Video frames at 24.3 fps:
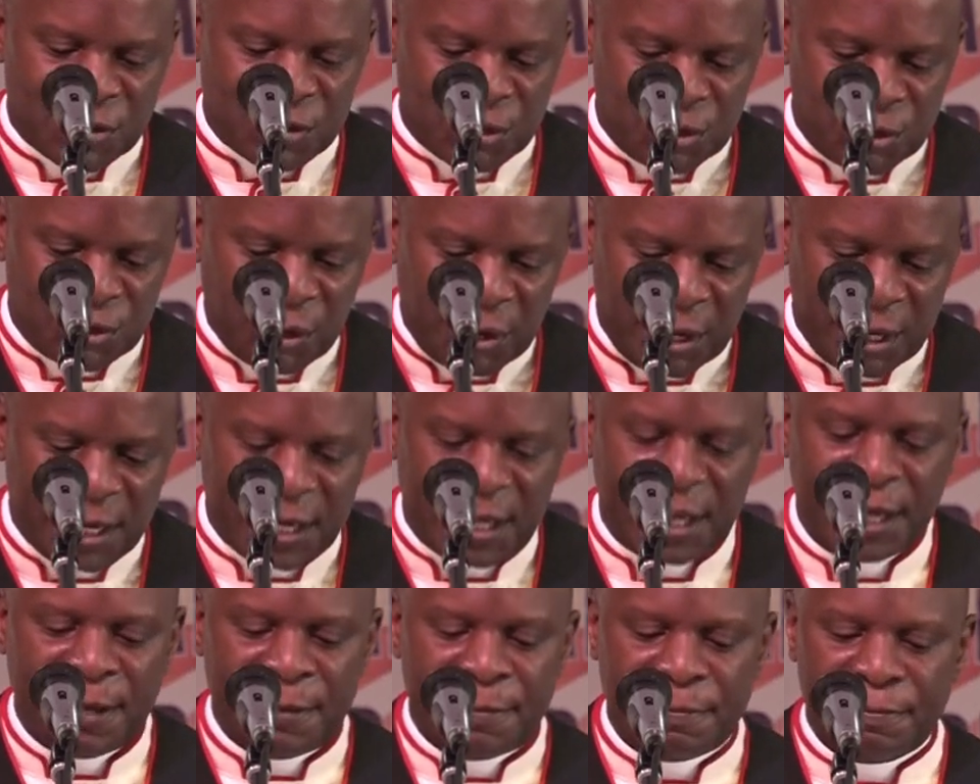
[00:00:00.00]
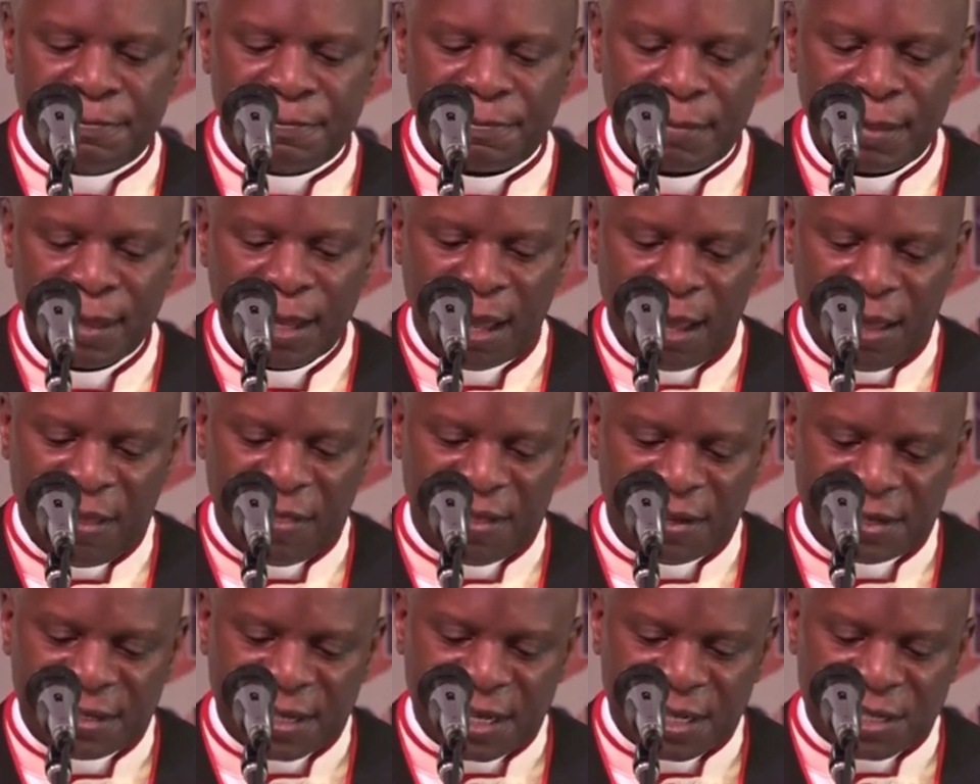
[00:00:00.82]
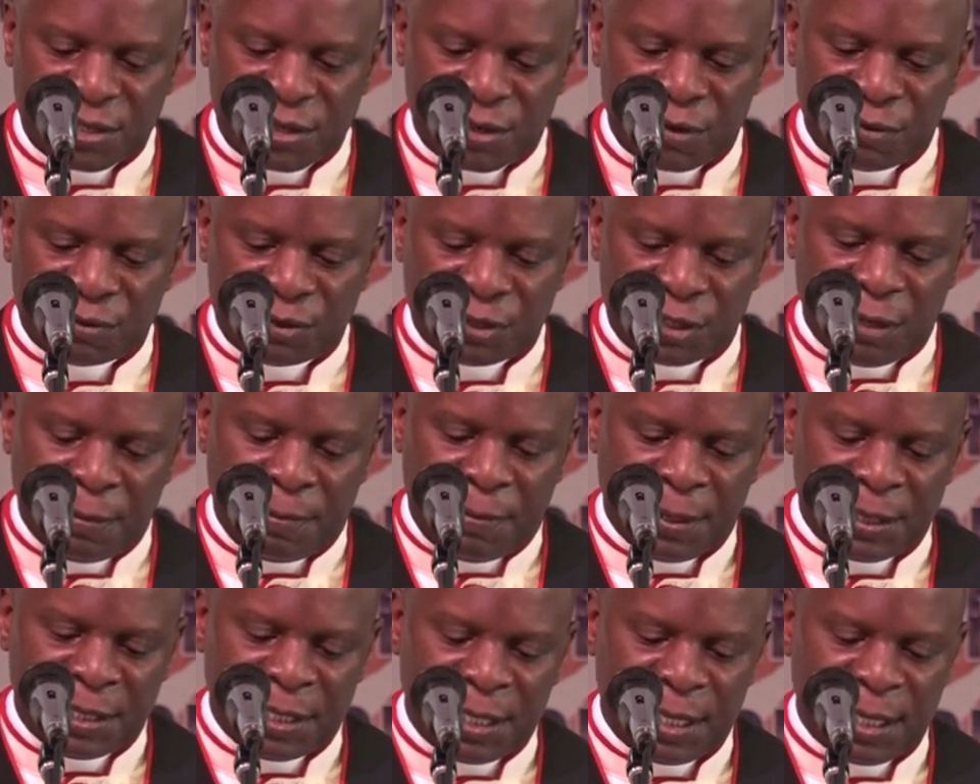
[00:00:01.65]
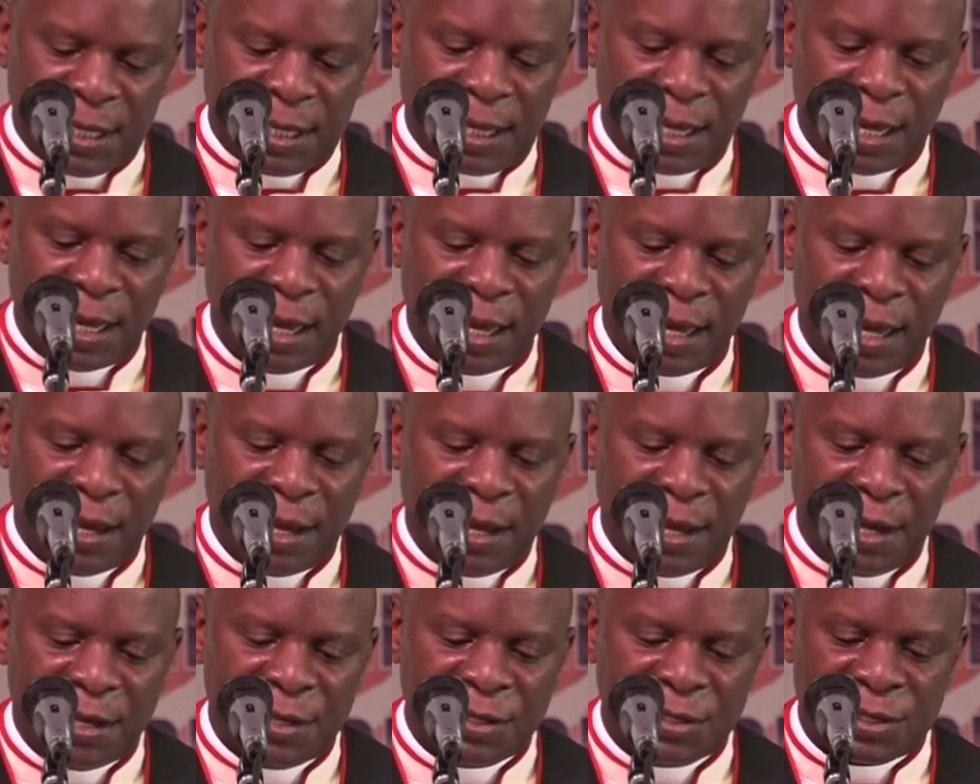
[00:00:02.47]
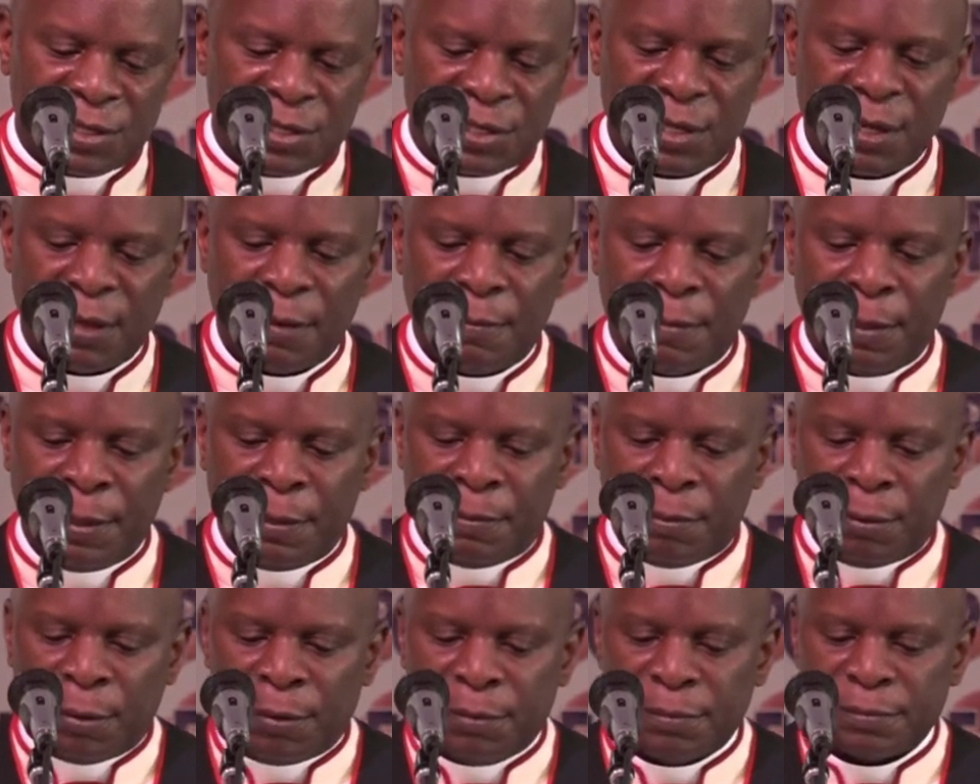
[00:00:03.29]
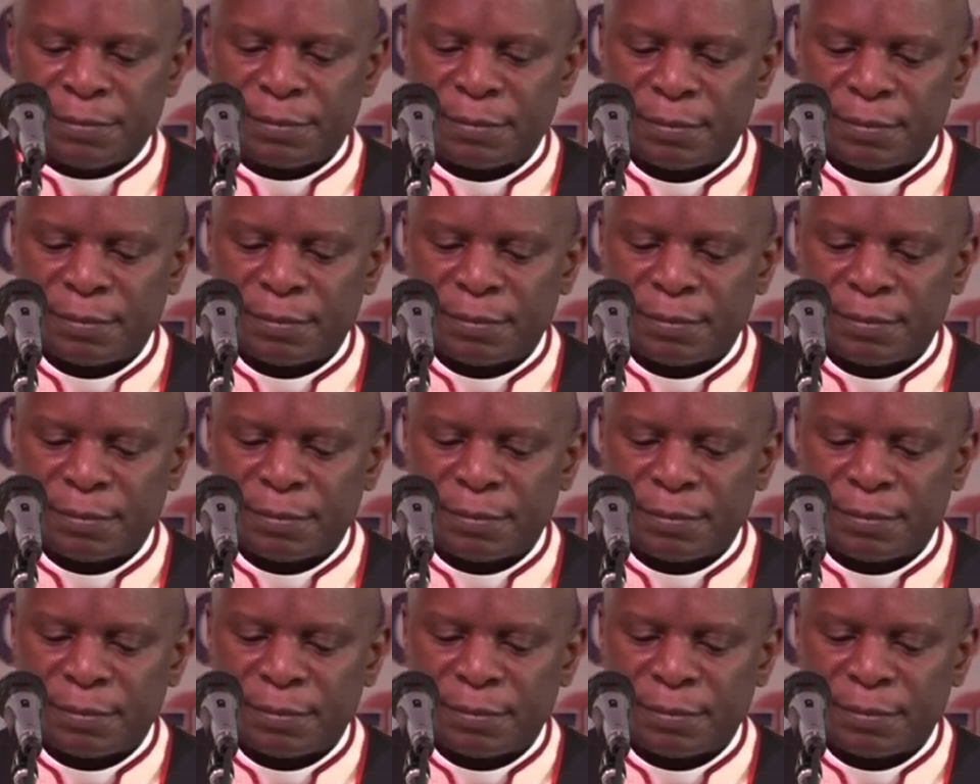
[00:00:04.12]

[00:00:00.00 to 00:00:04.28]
to join him in the task of shepherding his people.